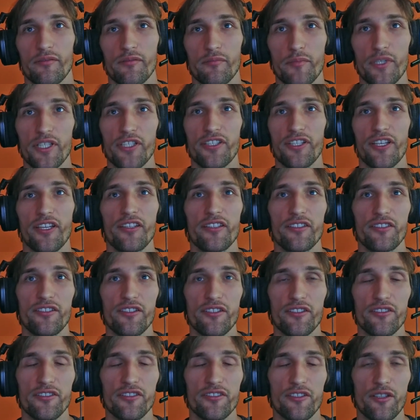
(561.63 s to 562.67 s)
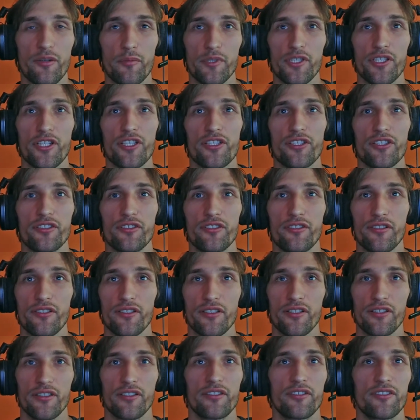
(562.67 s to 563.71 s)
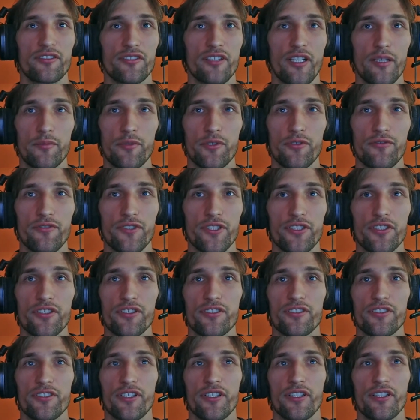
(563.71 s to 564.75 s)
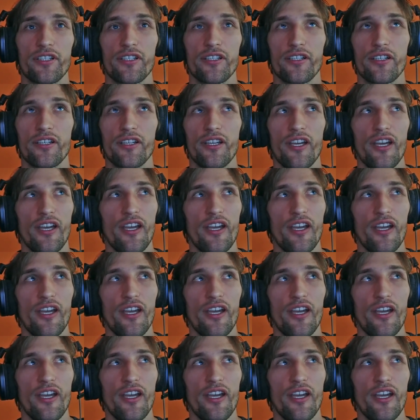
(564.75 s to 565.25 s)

maintain the, this documentation, uh, describe new features, uh,